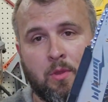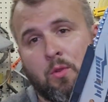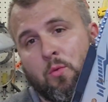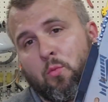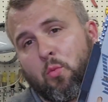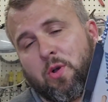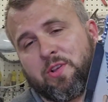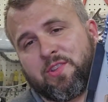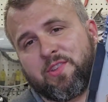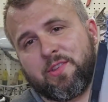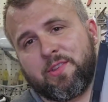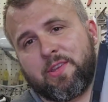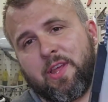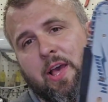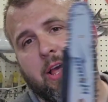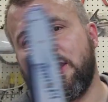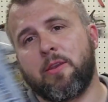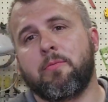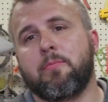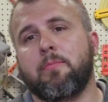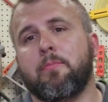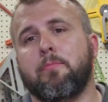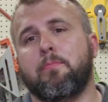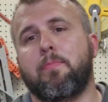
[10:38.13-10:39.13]
Wasn't
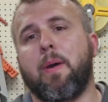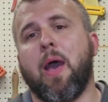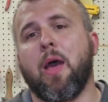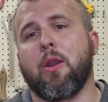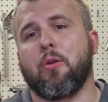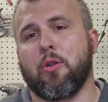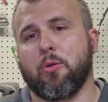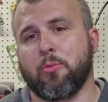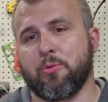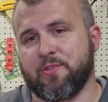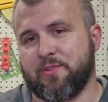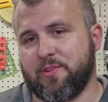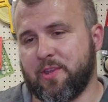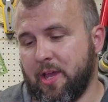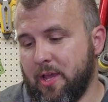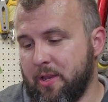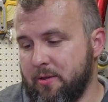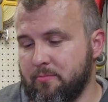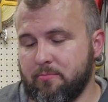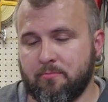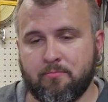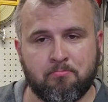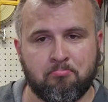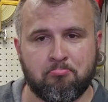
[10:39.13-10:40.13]
dead, battery was
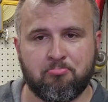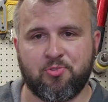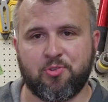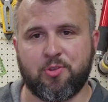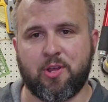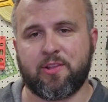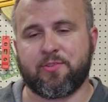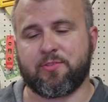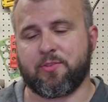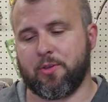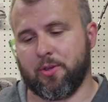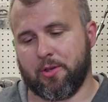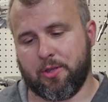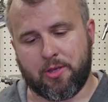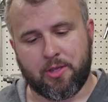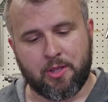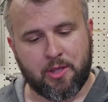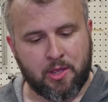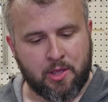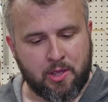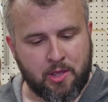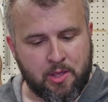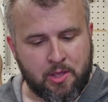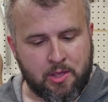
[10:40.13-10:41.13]
dead, so that's good.
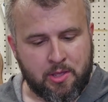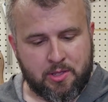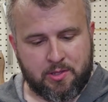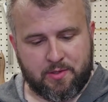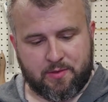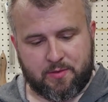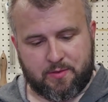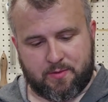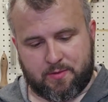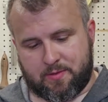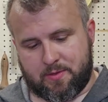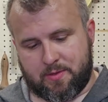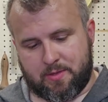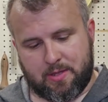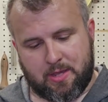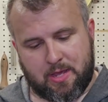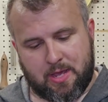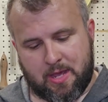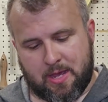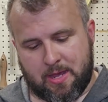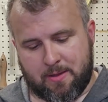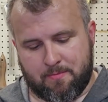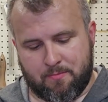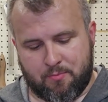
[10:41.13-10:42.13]

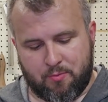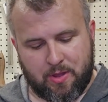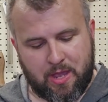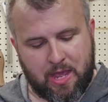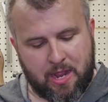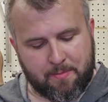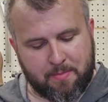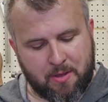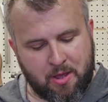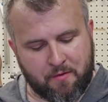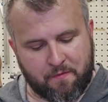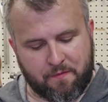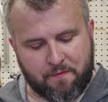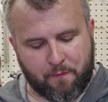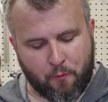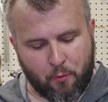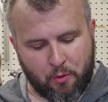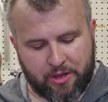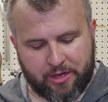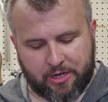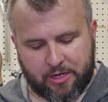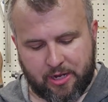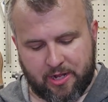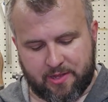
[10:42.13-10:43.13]
We got about
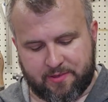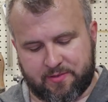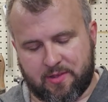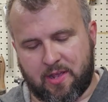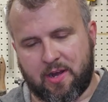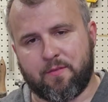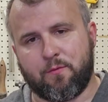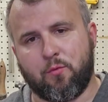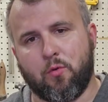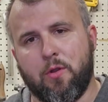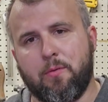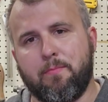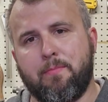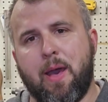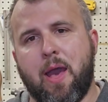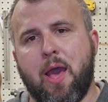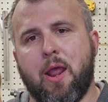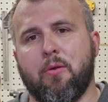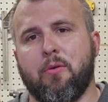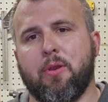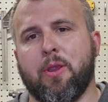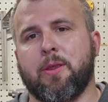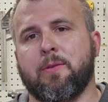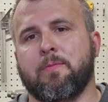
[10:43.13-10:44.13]
40 cuts out of one
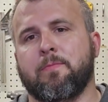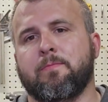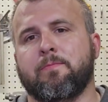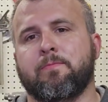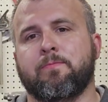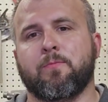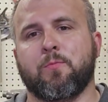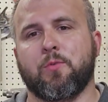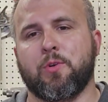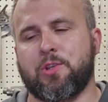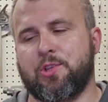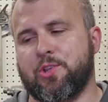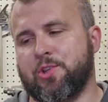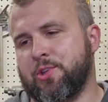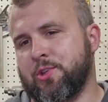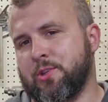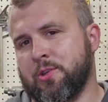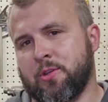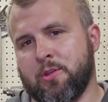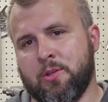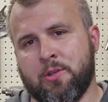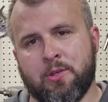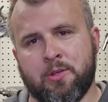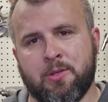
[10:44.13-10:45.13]
battery,
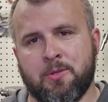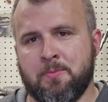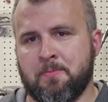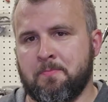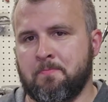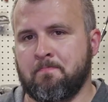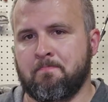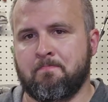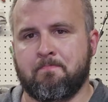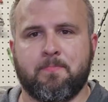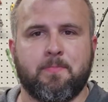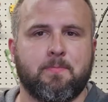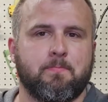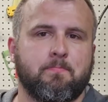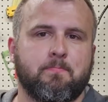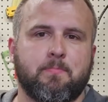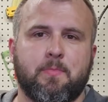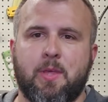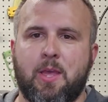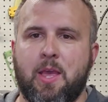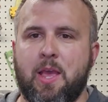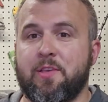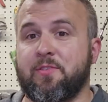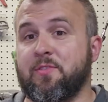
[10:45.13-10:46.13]
which
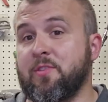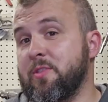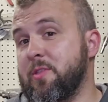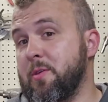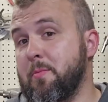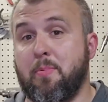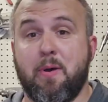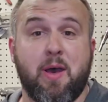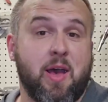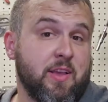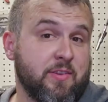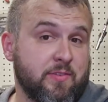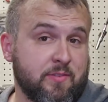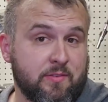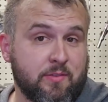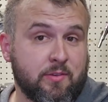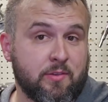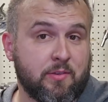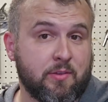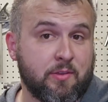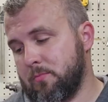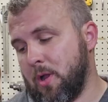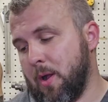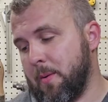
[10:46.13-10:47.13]
isn't the
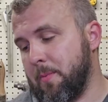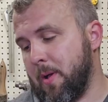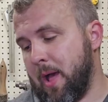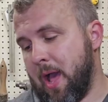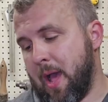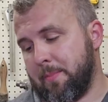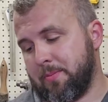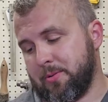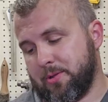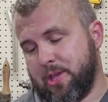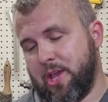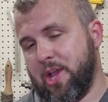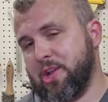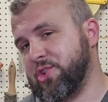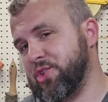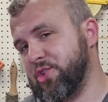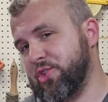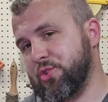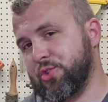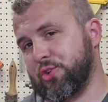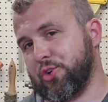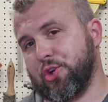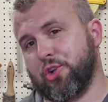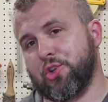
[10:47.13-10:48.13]
best. A couple
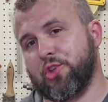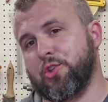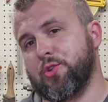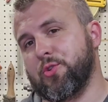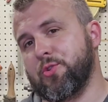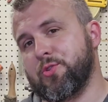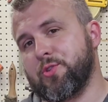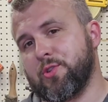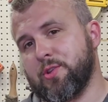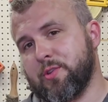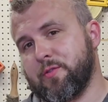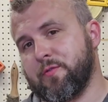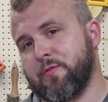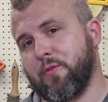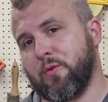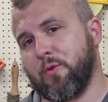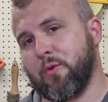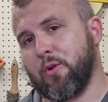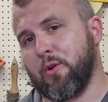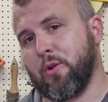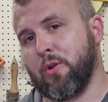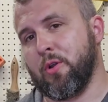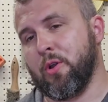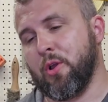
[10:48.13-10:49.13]
applications you could use this
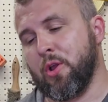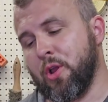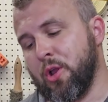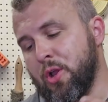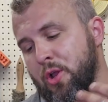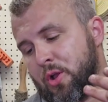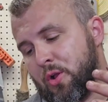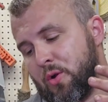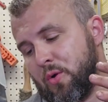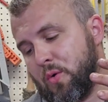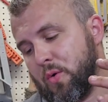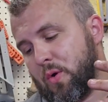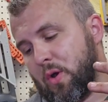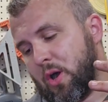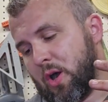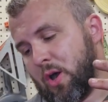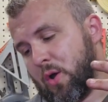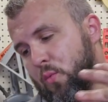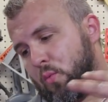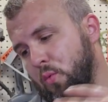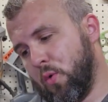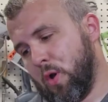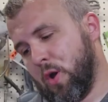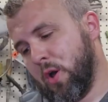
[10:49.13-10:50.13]
for.
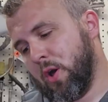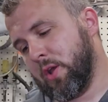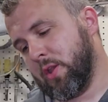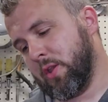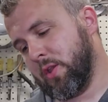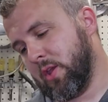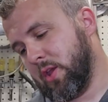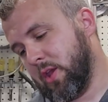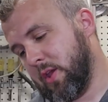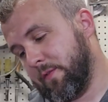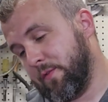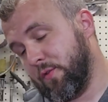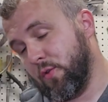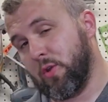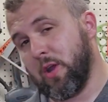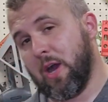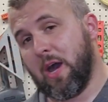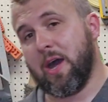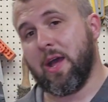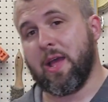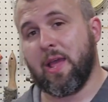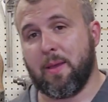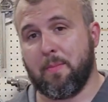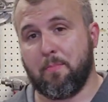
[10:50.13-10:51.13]
One, if you
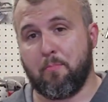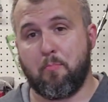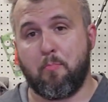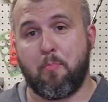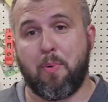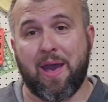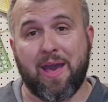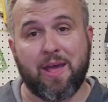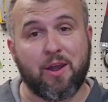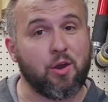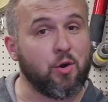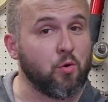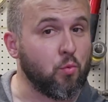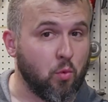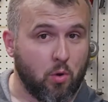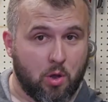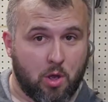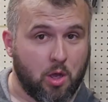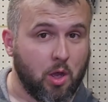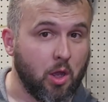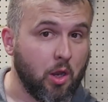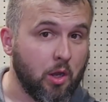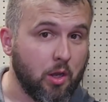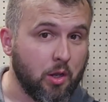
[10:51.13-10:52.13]
got a better
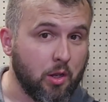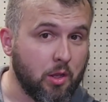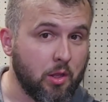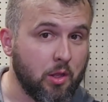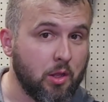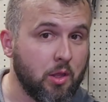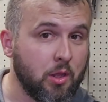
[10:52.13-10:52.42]
one,